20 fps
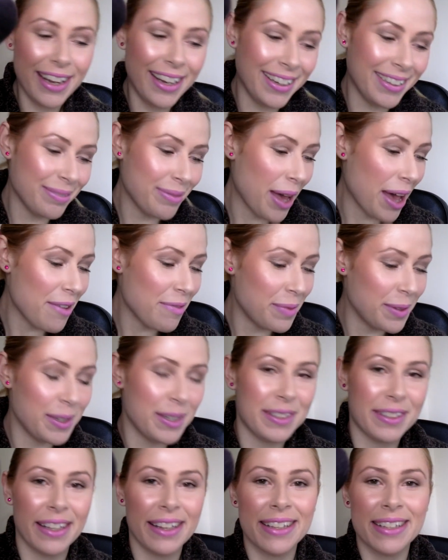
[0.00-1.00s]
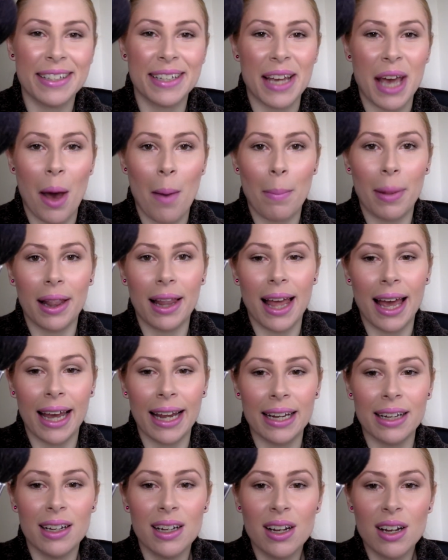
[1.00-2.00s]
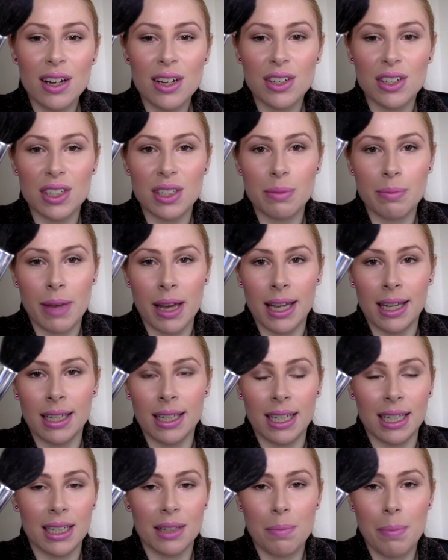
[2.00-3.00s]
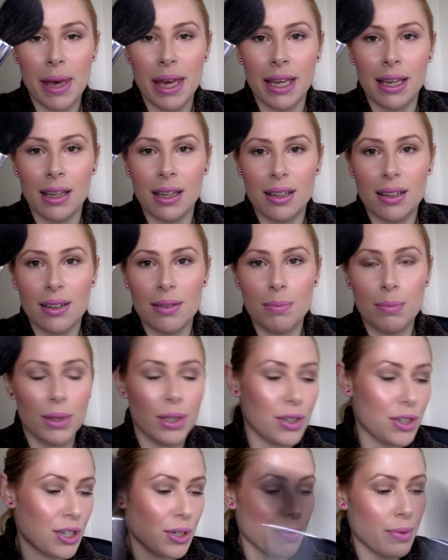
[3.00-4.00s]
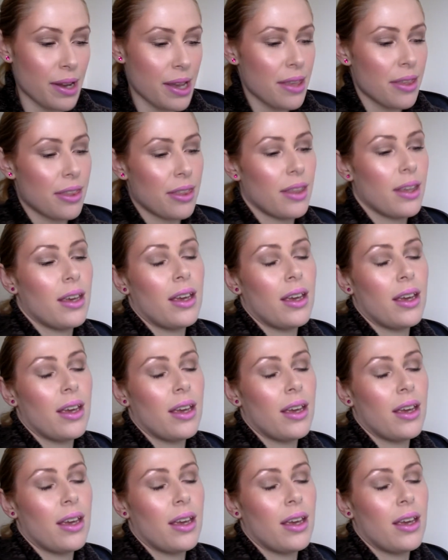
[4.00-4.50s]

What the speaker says: but I've been using this to apply just my like pink blush with.